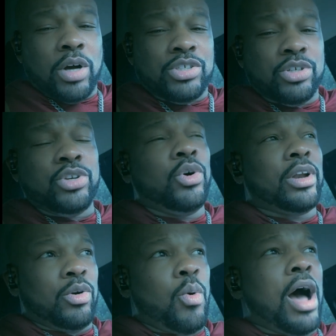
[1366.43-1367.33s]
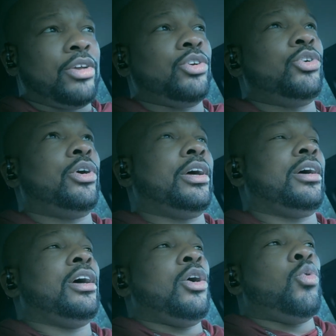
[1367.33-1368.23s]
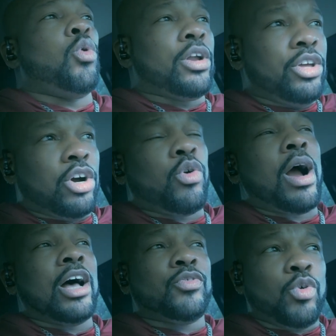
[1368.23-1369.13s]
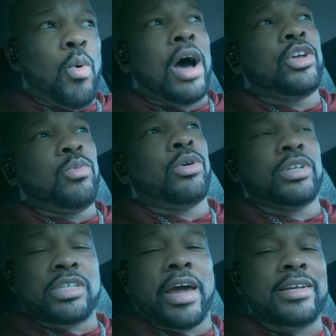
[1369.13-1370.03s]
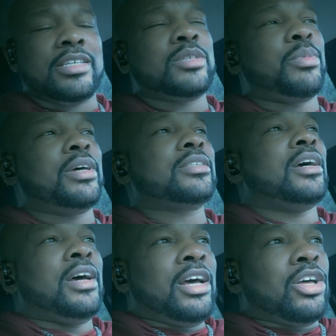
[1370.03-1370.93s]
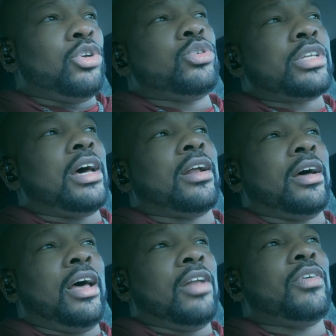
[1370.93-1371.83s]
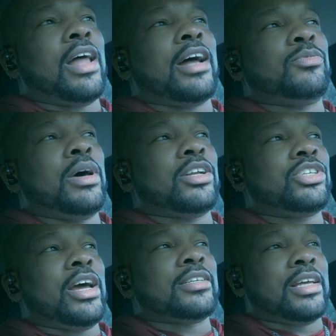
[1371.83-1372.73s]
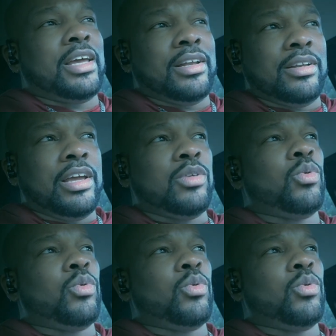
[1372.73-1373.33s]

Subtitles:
you're doing and why you're doing it. What are your grounds for why you want this case dismissed? You stand a hell of a lot better chance of getting